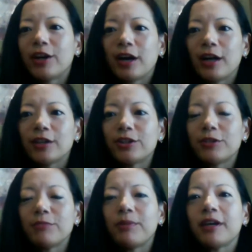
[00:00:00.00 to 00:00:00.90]

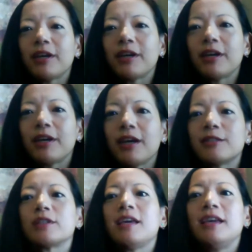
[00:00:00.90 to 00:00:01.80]
costume because
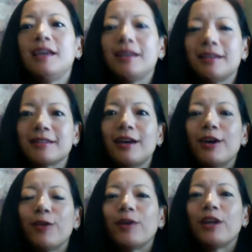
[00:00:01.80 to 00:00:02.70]
it was
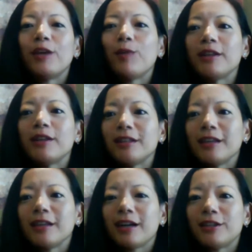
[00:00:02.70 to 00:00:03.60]
his. When he
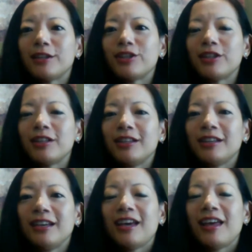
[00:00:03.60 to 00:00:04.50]
went to the
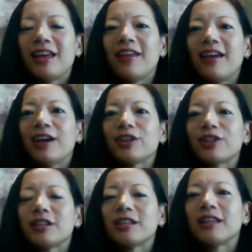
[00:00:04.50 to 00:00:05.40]
audition,
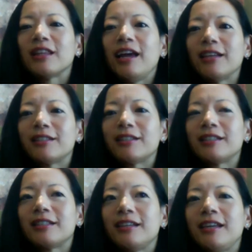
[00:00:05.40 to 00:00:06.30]
he actually
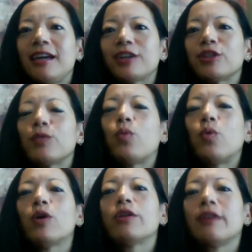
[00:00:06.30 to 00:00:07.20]

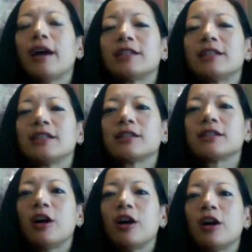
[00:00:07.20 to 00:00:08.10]
wore that to
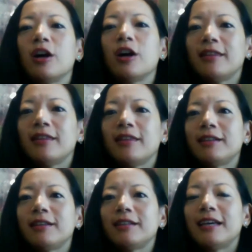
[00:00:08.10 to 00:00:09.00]
his callback, I
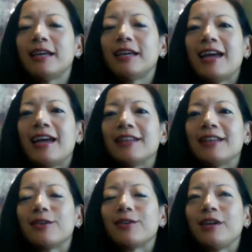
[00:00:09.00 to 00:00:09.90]
think. And
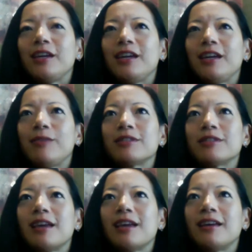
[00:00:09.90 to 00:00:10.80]
so he
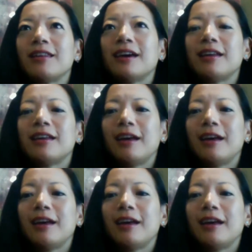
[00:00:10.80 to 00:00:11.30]
was saying that